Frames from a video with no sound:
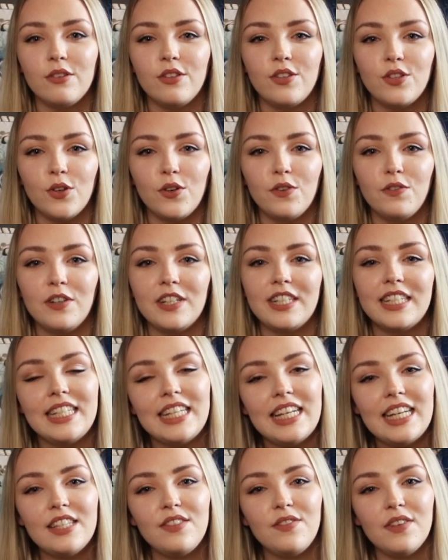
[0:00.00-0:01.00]
So for
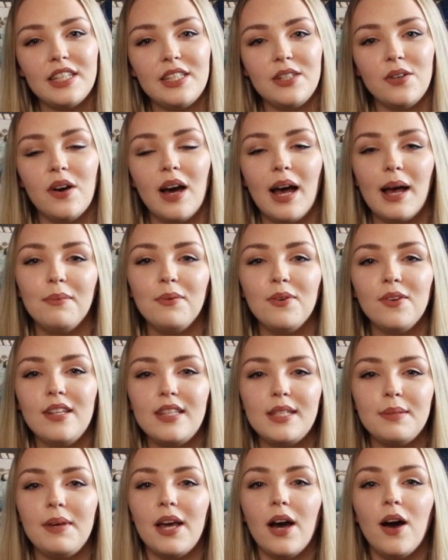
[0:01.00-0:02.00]
today's video I'm going
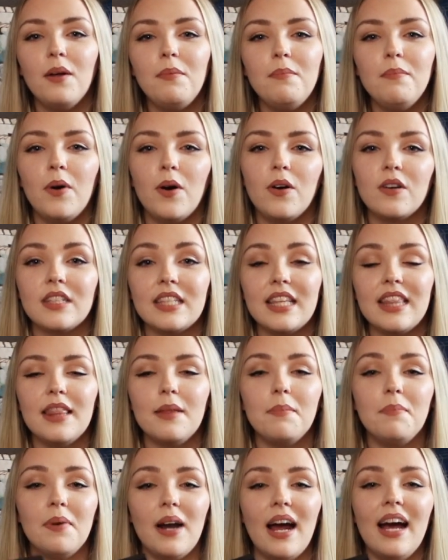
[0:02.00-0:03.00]
to be unboxing the
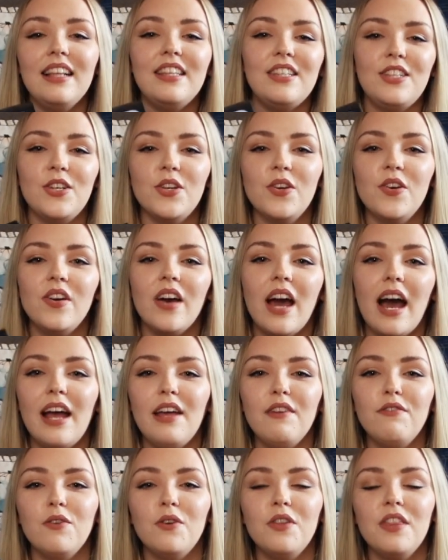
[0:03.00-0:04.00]
brand new
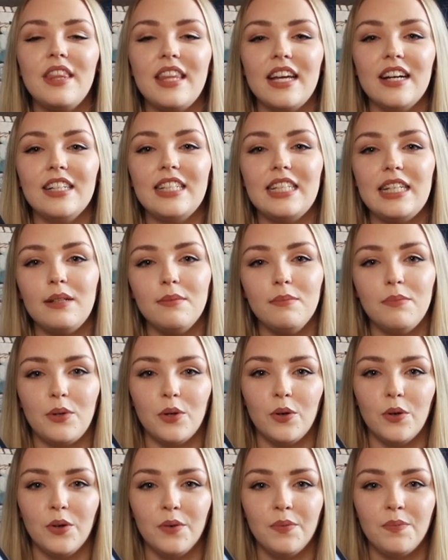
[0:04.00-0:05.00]
iPhone 13
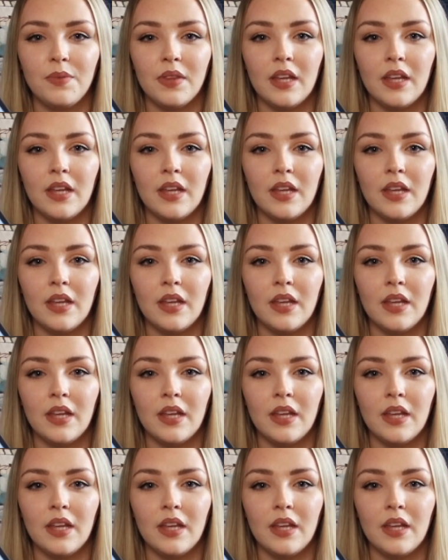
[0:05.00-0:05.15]
Pro.